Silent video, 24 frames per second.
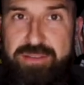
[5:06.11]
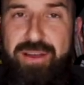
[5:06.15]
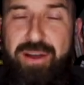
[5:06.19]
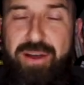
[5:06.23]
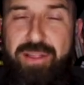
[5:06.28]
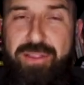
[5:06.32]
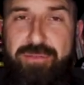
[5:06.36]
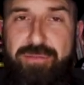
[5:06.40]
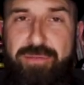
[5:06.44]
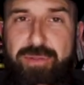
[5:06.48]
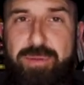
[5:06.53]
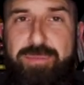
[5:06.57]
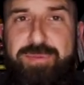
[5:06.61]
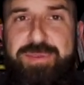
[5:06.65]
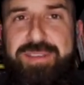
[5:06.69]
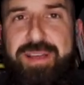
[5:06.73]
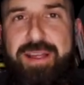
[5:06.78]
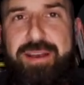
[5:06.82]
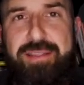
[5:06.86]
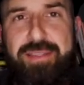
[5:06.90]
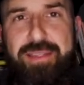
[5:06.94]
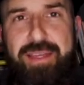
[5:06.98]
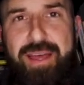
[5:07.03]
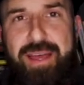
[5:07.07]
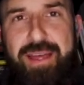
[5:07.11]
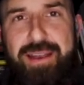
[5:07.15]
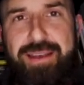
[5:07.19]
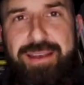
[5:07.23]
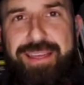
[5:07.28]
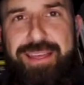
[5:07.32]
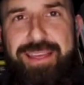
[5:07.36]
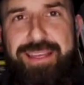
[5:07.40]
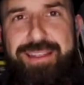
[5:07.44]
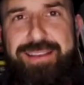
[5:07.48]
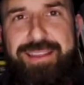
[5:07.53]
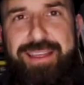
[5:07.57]
On the flip side of that,
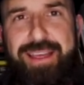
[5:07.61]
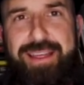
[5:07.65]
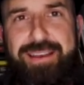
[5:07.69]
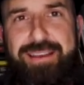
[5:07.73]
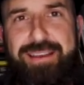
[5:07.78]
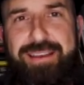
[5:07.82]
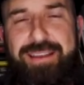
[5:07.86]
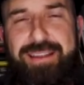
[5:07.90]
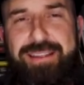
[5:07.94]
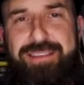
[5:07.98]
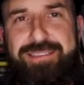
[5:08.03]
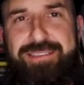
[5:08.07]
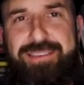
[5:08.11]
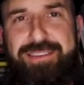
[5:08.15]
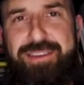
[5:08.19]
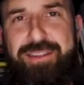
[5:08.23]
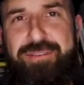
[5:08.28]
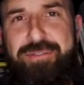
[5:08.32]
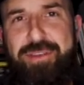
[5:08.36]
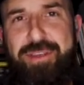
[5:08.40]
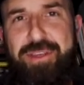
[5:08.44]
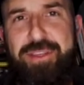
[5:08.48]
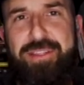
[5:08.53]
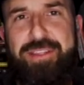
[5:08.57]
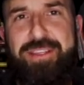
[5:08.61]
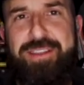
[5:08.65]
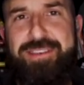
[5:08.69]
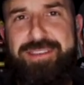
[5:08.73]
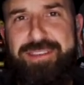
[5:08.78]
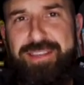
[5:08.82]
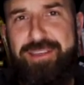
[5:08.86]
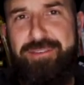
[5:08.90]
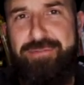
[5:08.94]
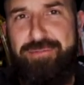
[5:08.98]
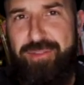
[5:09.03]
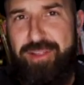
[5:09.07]
it can significantly
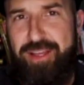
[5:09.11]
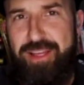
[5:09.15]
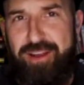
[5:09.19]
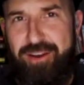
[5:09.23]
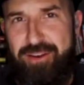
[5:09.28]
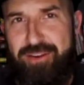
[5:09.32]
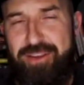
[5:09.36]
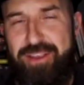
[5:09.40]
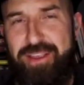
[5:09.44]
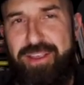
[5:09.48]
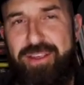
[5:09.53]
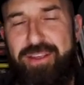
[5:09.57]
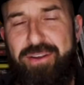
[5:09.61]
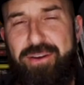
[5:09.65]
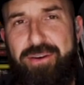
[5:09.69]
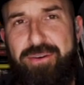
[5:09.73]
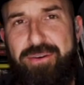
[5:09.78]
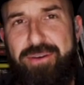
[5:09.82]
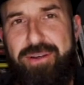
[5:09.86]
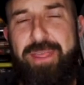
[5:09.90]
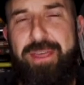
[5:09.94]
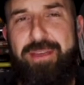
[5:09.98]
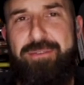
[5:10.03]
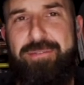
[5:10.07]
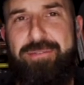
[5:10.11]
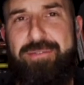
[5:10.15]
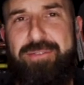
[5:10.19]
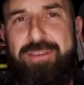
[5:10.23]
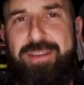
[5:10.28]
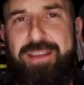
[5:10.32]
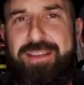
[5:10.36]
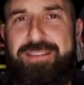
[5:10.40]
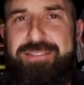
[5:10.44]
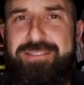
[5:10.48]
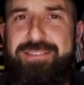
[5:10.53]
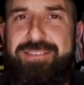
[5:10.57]
deflate our ego if
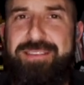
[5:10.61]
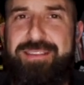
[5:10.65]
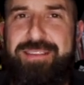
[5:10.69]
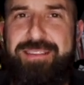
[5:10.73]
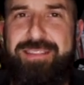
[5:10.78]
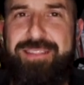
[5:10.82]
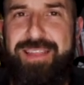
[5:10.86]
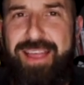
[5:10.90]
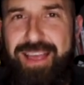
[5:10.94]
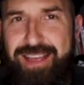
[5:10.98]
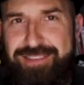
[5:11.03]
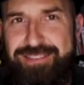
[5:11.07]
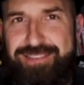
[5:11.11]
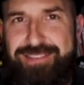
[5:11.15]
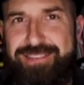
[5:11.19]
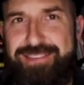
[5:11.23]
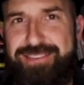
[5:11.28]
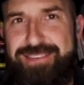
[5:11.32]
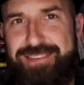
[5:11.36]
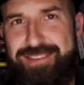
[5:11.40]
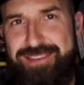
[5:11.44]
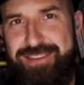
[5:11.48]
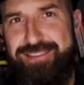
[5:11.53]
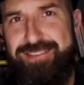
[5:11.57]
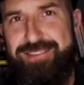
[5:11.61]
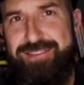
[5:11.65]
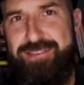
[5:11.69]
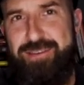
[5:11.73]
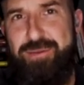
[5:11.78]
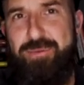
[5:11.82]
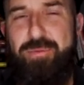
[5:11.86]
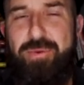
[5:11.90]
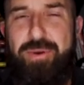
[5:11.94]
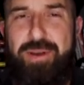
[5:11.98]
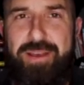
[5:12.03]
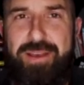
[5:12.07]
it's less than
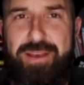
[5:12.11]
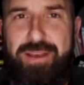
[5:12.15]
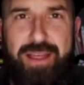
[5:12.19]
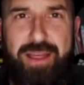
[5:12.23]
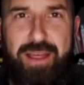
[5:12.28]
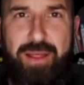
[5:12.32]
someone.